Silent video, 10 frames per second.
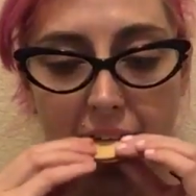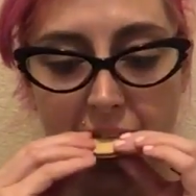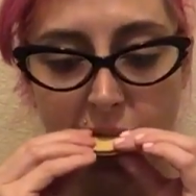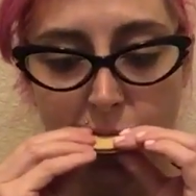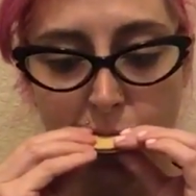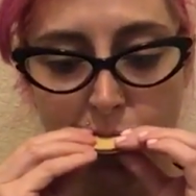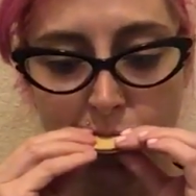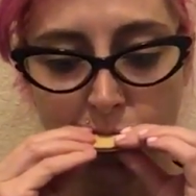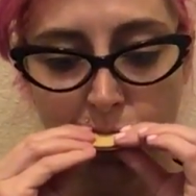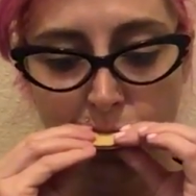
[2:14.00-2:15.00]

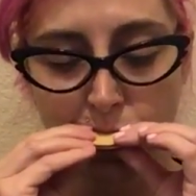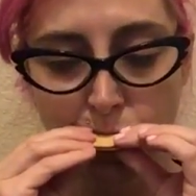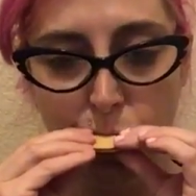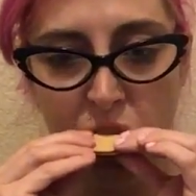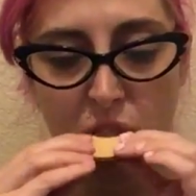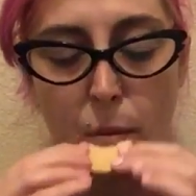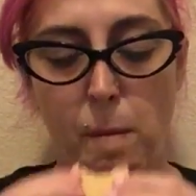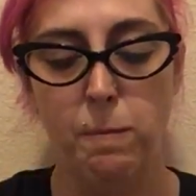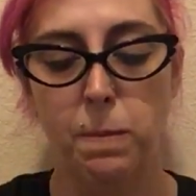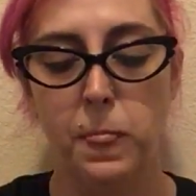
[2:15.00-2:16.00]

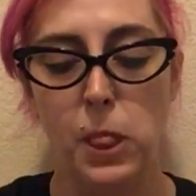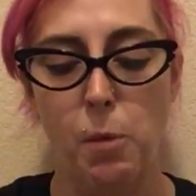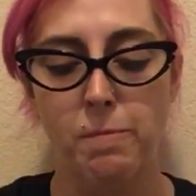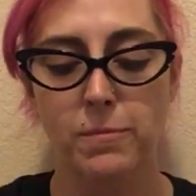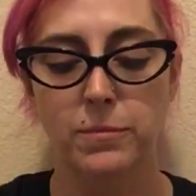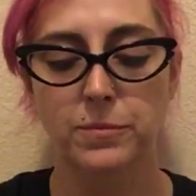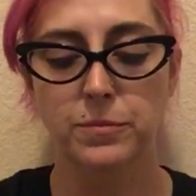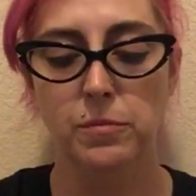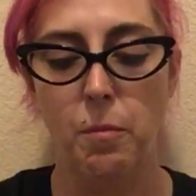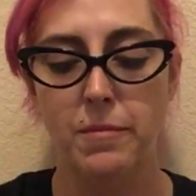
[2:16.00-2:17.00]

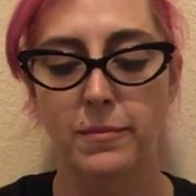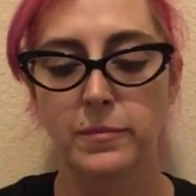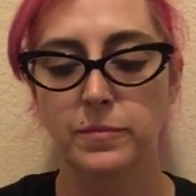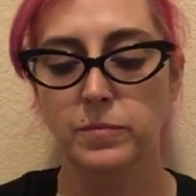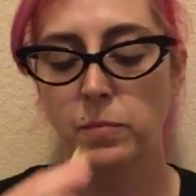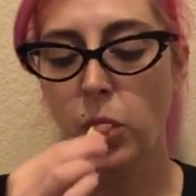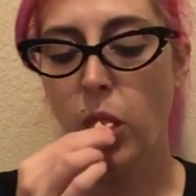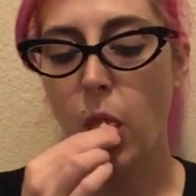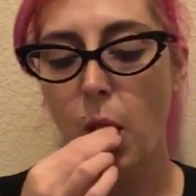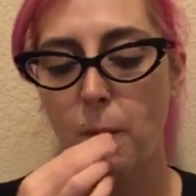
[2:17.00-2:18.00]

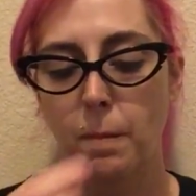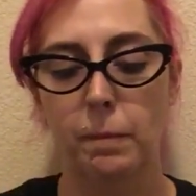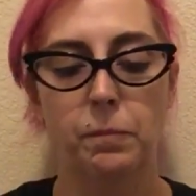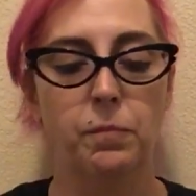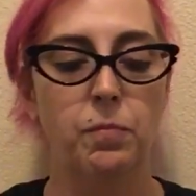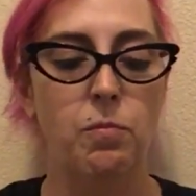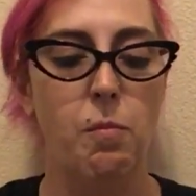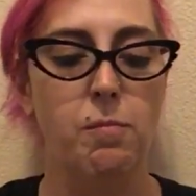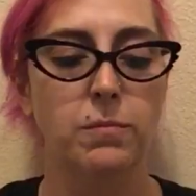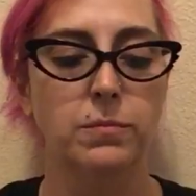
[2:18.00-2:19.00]

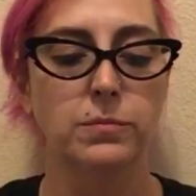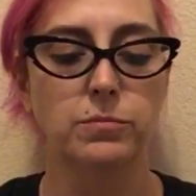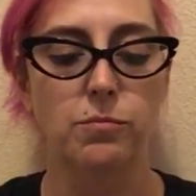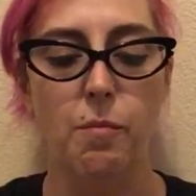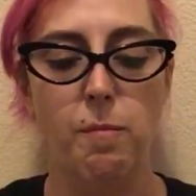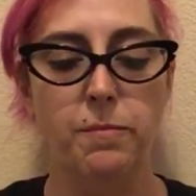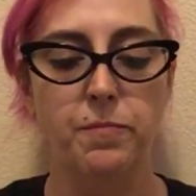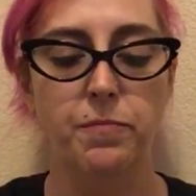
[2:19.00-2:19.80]
(silence)